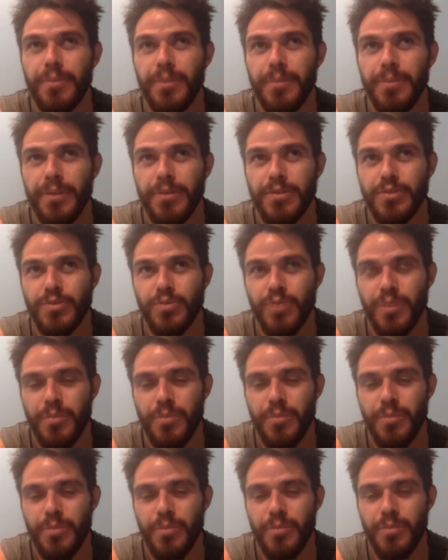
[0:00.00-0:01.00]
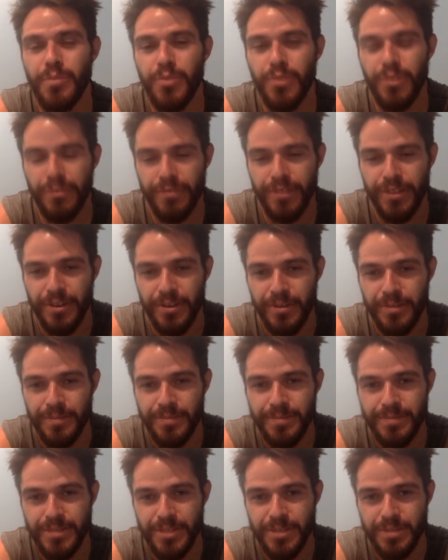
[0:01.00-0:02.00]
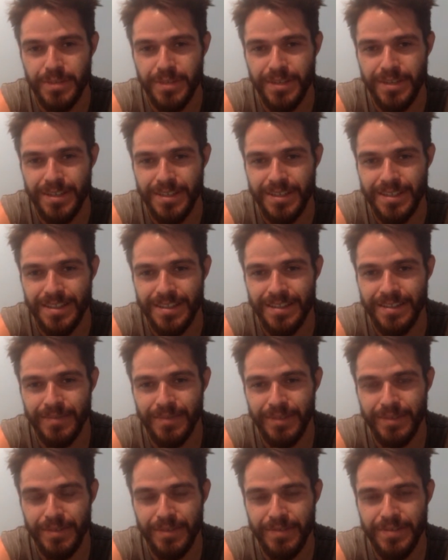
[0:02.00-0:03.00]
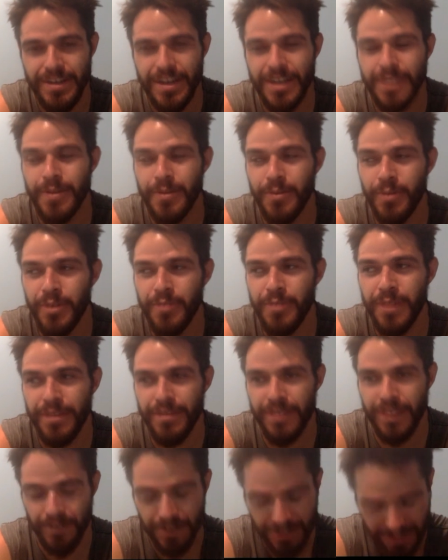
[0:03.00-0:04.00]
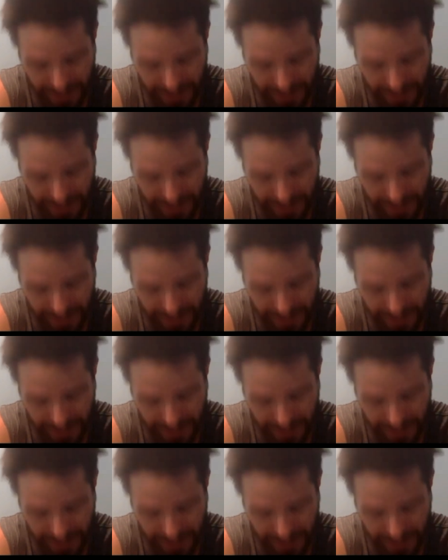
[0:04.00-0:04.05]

propose one more, more, film just because okay. we, we've talked about one of my favorites